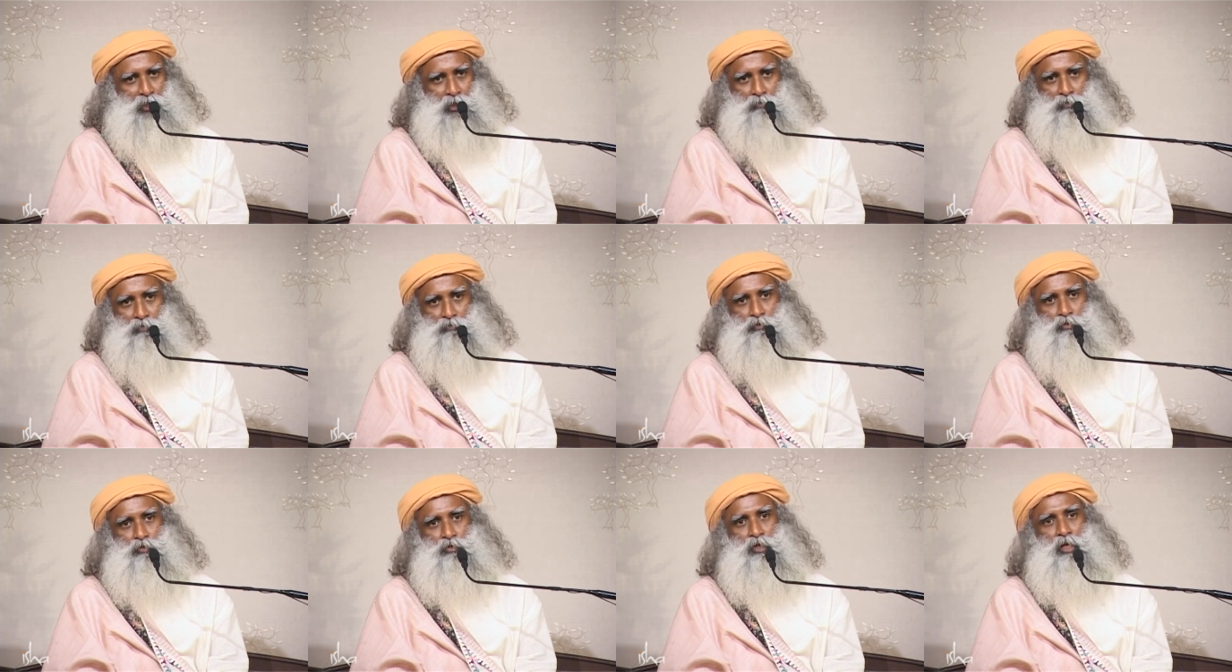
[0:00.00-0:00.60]
Now
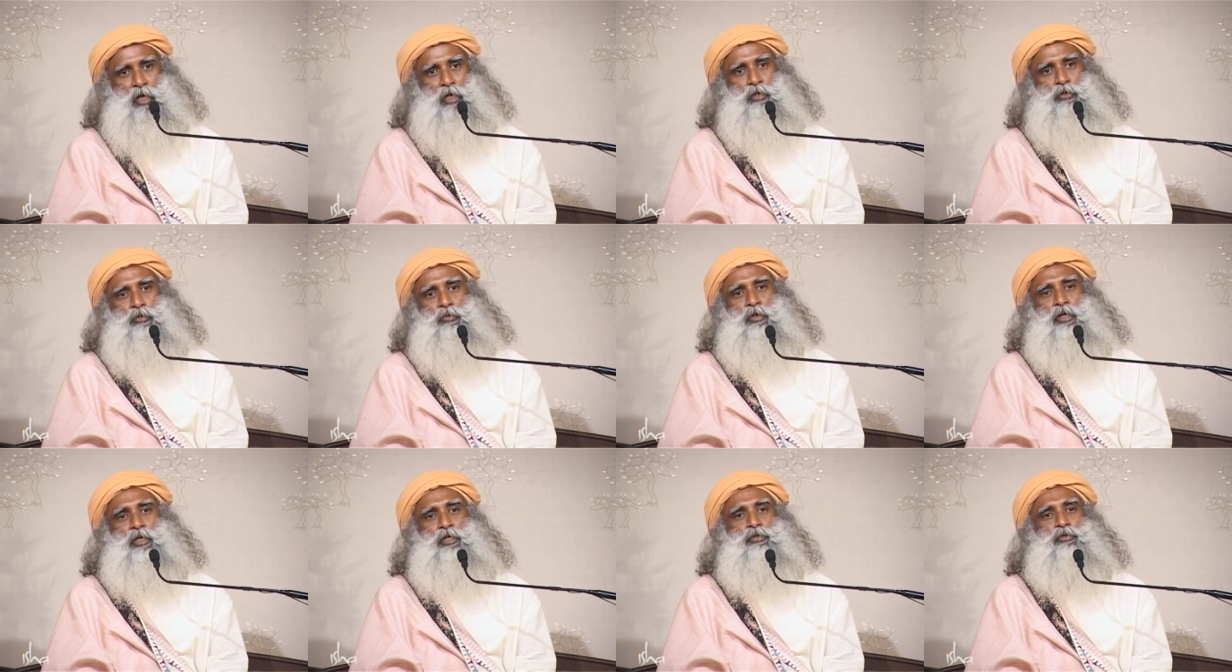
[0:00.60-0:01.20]
if you try
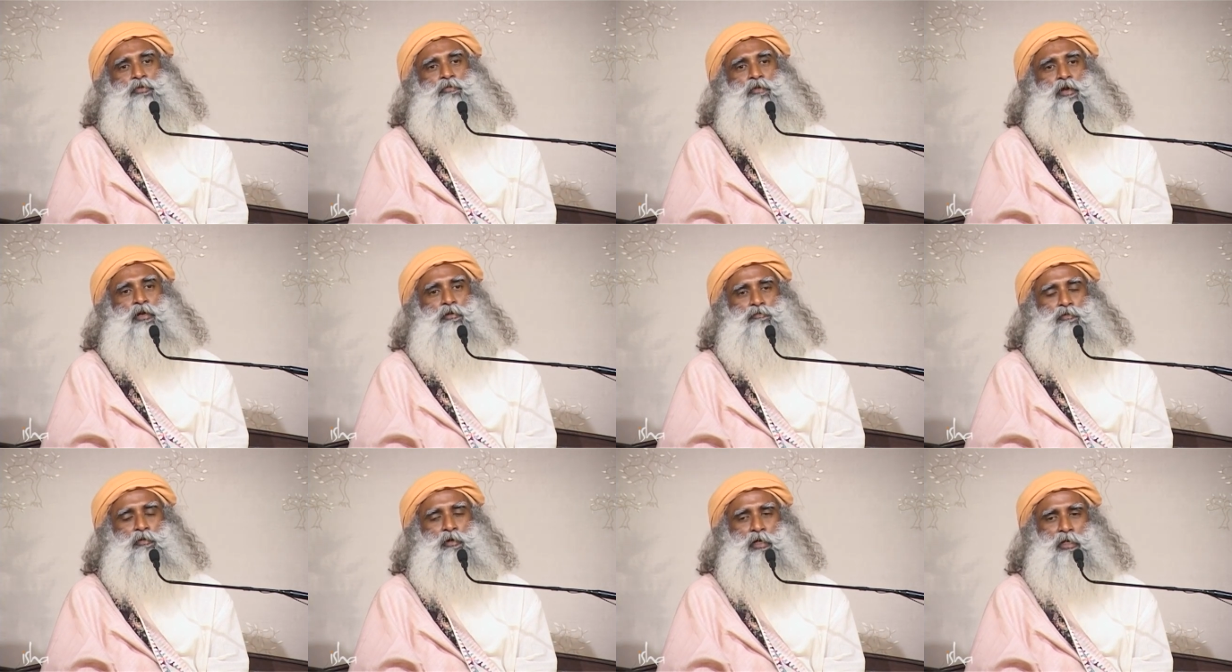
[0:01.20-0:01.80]
to raise your
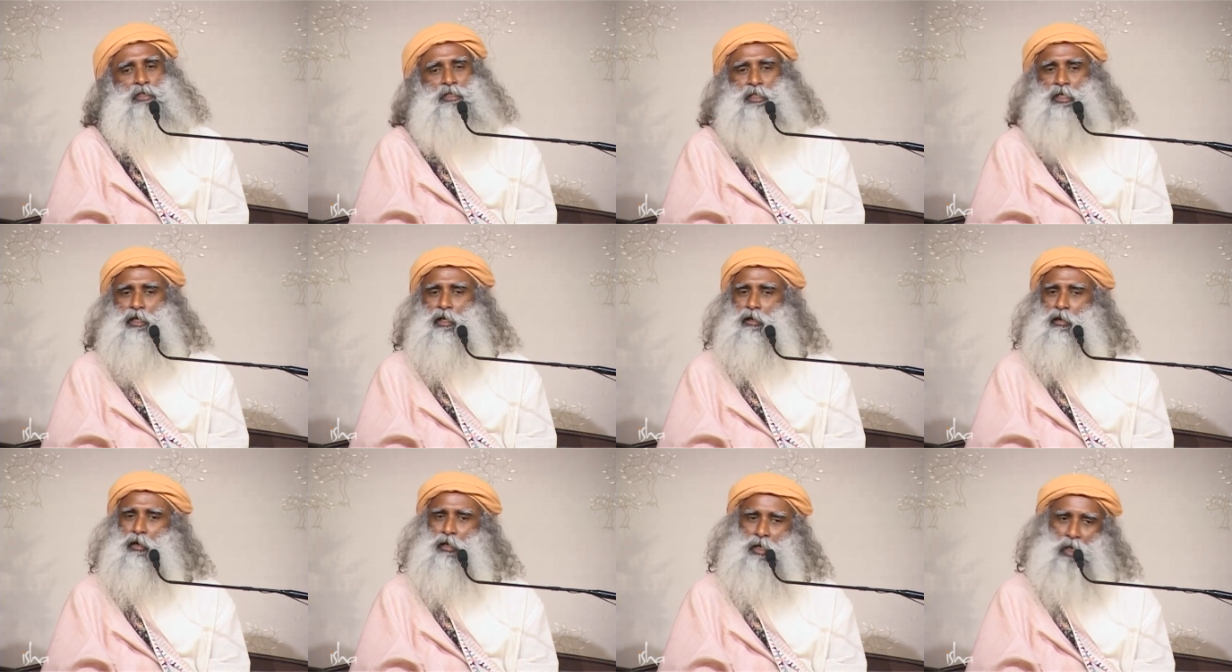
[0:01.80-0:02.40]
wakefulness,
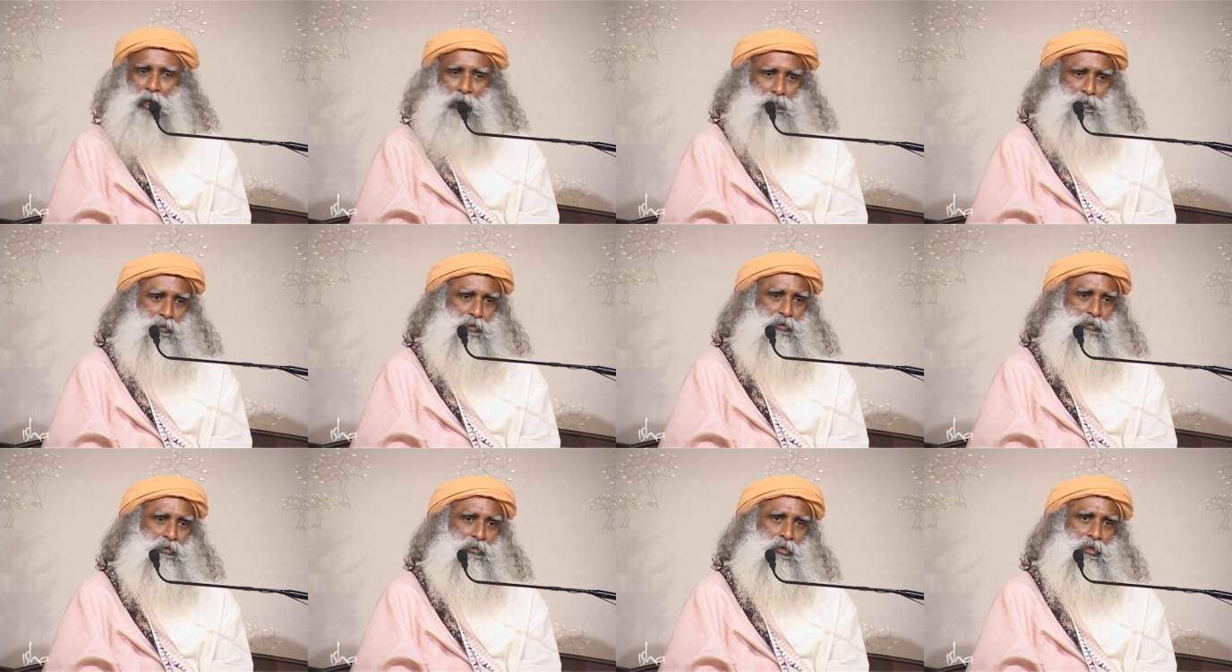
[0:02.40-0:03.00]
it'll not
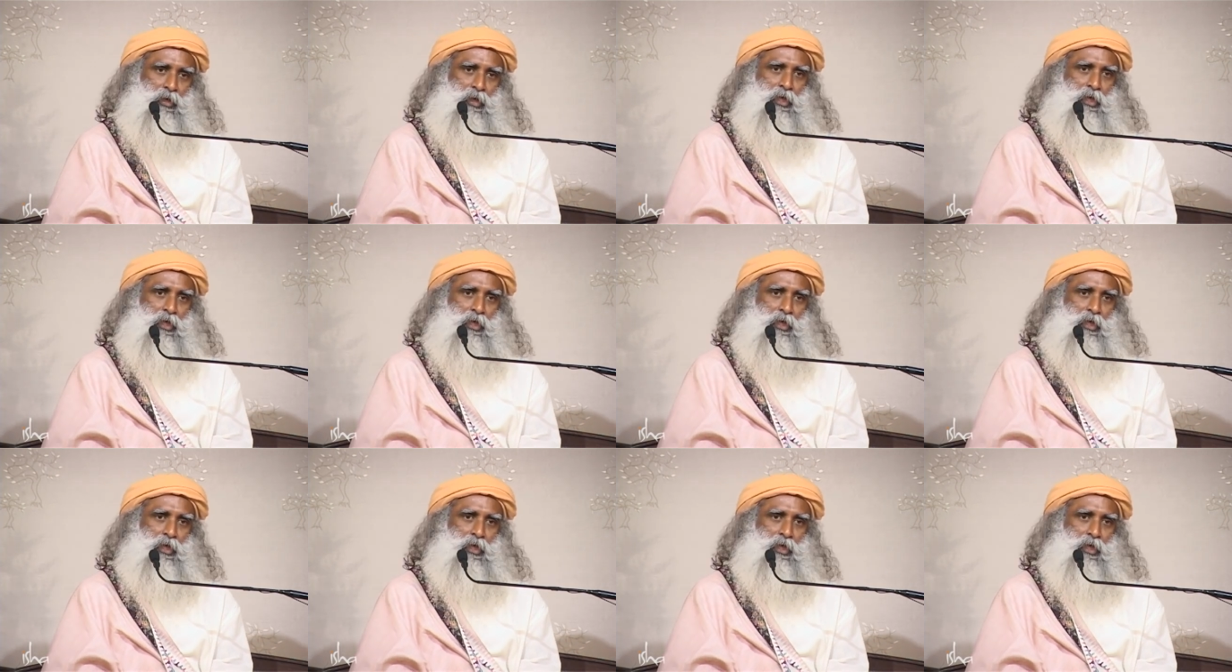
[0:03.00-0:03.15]
happen.